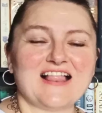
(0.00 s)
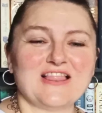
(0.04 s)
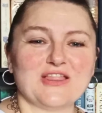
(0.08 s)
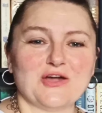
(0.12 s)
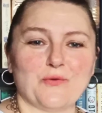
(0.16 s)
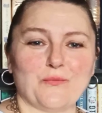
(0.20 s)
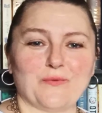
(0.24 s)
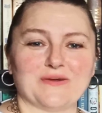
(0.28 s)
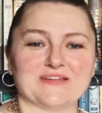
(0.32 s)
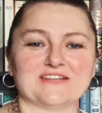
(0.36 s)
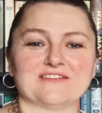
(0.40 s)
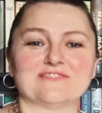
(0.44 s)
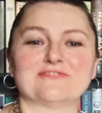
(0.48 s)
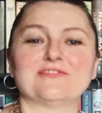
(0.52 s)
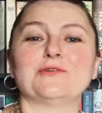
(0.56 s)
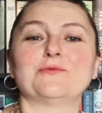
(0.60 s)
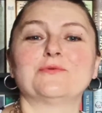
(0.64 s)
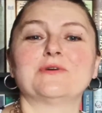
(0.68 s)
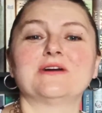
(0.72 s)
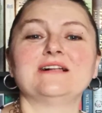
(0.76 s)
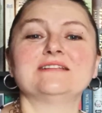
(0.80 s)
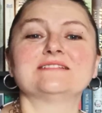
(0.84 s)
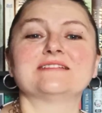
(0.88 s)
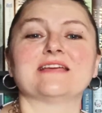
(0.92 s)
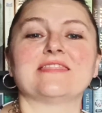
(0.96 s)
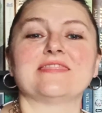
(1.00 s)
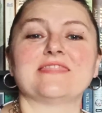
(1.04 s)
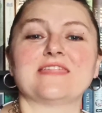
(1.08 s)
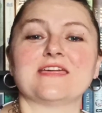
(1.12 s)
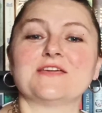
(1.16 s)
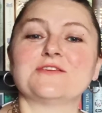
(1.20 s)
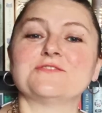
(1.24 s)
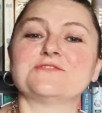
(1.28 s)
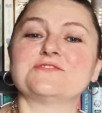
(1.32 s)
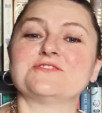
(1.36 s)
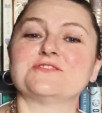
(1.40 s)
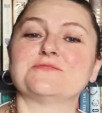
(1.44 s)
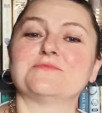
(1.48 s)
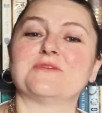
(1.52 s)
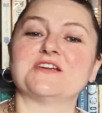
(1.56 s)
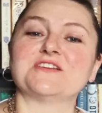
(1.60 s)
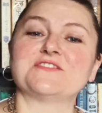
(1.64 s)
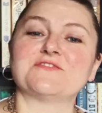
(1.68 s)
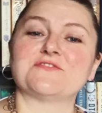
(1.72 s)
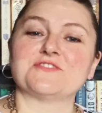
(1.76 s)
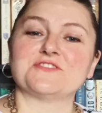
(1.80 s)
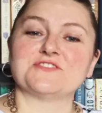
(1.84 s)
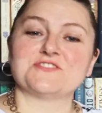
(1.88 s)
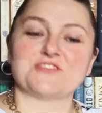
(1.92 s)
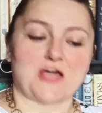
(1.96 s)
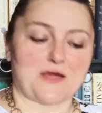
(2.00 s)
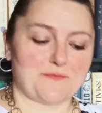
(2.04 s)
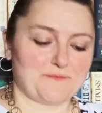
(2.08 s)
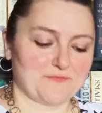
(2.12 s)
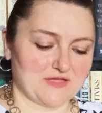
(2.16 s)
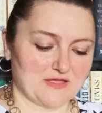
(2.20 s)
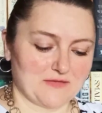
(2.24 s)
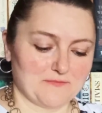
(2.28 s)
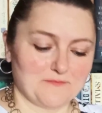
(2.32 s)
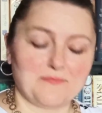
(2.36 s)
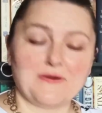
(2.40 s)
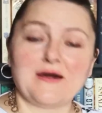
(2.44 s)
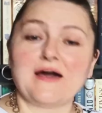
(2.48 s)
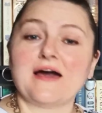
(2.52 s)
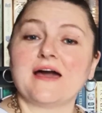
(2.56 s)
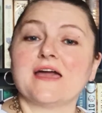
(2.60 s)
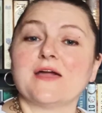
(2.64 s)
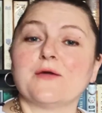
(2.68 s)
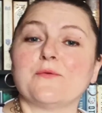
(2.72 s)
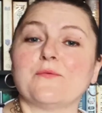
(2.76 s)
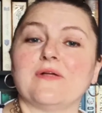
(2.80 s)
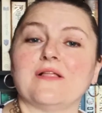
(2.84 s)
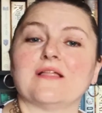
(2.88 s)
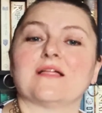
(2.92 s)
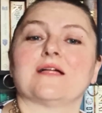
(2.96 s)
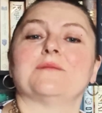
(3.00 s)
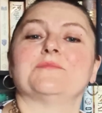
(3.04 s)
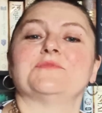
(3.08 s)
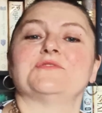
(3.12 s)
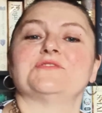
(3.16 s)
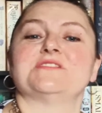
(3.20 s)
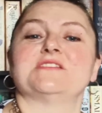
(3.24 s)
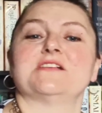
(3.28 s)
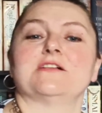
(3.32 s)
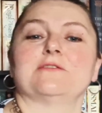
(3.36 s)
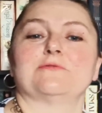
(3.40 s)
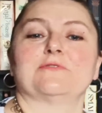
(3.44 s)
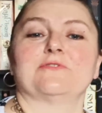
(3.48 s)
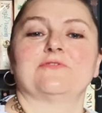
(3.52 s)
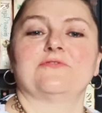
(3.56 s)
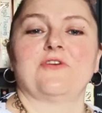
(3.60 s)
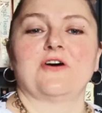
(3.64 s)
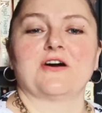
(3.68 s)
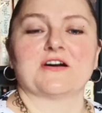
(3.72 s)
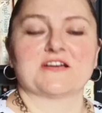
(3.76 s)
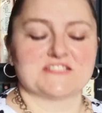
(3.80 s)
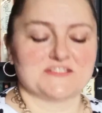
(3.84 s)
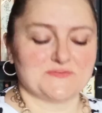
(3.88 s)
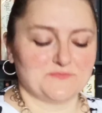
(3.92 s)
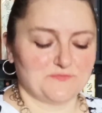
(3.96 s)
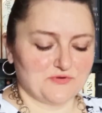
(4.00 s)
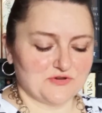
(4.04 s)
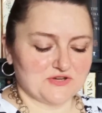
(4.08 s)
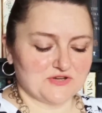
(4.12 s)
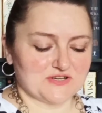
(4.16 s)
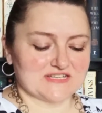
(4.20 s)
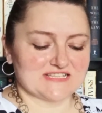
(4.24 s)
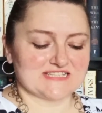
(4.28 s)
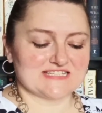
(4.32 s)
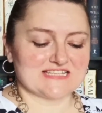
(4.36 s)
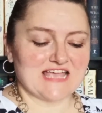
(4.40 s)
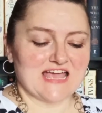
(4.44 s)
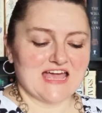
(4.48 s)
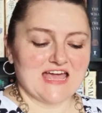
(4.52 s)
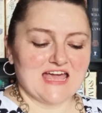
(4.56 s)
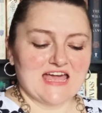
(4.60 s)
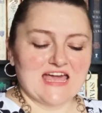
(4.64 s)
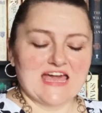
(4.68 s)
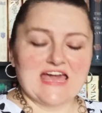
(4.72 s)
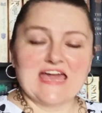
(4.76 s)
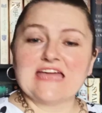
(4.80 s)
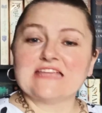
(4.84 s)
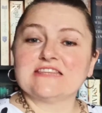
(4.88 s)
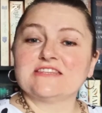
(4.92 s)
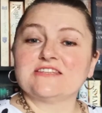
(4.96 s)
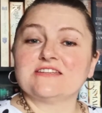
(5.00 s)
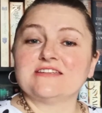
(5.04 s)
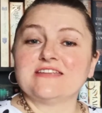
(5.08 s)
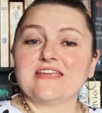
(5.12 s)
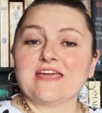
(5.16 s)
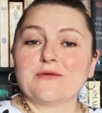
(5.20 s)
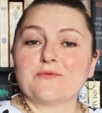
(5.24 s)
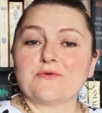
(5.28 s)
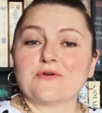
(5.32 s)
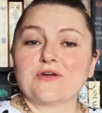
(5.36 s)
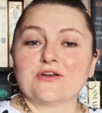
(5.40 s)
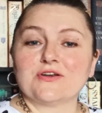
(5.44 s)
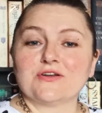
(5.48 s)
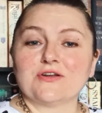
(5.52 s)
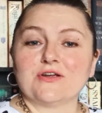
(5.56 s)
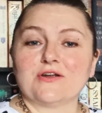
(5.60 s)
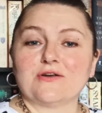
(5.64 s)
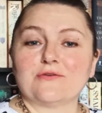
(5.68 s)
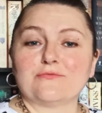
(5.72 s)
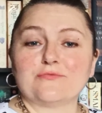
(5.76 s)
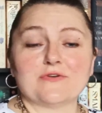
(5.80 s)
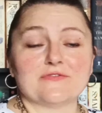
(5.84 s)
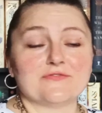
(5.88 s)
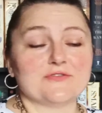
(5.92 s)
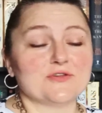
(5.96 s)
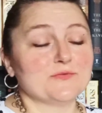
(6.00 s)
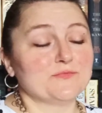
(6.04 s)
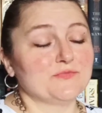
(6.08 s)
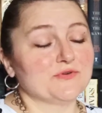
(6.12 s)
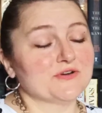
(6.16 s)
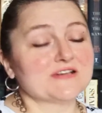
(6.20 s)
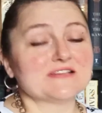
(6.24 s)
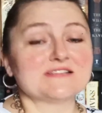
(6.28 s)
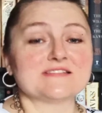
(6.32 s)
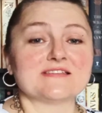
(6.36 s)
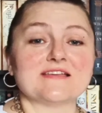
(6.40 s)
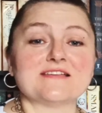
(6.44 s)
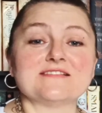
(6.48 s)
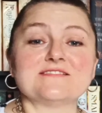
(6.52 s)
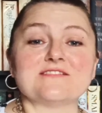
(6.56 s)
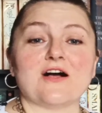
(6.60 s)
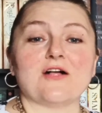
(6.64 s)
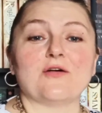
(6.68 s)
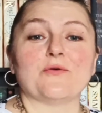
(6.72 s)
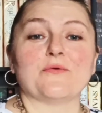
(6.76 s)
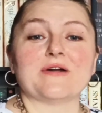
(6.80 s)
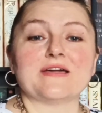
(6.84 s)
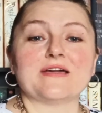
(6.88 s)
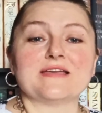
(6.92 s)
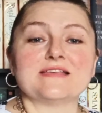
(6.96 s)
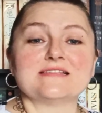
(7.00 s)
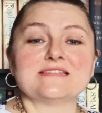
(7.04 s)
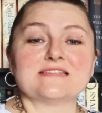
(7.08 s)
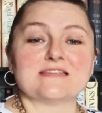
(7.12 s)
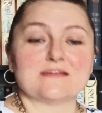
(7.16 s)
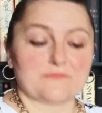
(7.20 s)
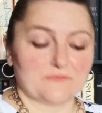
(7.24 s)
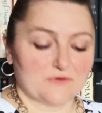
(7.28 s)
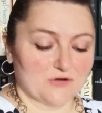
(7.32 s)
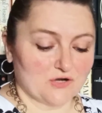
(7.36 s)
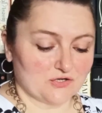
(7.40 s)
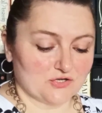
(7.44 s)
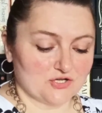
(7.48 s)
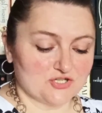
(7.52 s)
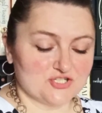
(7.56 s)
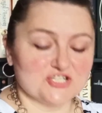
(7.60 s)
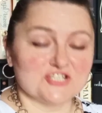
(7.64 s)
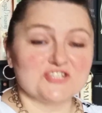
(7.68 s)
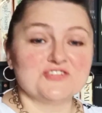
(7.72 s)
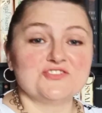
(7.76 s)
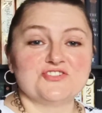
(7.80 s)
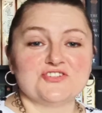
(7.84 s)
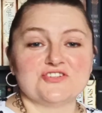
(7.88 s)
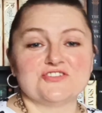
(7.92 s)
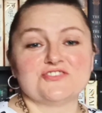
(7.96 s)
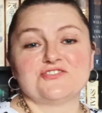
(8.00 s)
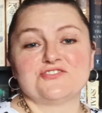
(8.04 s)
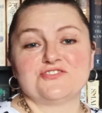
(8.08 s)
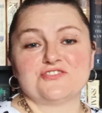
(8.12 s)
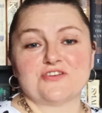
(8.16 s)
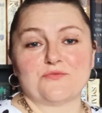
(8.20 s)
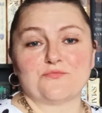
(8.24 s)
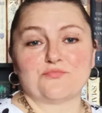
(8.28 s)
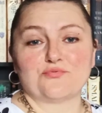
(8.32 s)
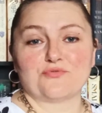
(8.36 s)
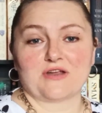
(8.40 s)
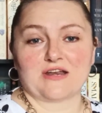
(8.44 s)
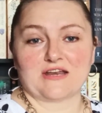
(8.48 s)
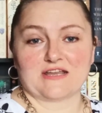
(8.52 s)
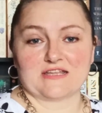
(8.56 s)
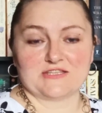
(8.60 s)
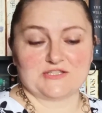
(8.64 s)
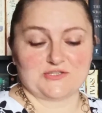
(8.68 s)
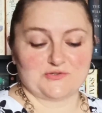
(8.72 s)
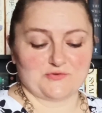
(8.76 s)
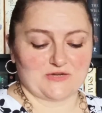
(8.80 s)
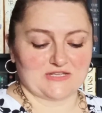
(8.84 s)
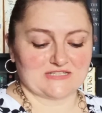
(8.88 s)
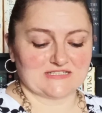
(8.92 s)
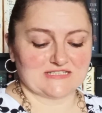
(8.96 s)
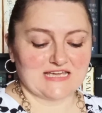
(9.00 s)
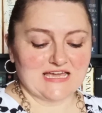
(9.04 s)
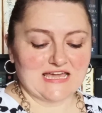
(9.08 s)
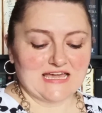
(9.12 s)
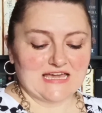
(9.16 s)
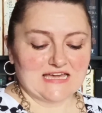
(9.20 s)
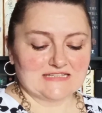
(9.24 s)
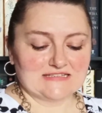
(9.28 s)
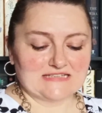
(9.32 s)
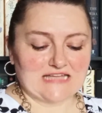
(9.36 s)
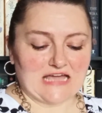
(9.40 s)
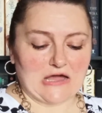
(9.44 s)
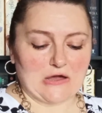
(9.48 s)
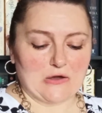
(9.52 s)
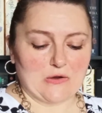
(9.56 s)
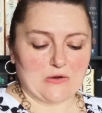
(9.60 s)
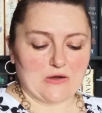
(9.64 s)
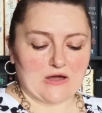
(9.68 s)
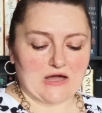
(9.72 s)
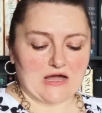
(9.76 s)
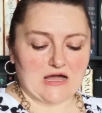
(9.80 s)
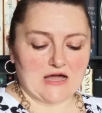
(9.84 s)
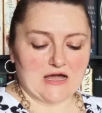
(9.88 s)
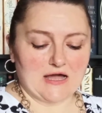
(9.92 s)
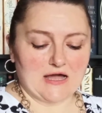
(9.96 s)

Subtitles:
Hello, wonderful world, and thank you so much for stopping by. Welcome to Silver Fox Books. And today we're going to review books as always, and we're going to just jump right into it. Now,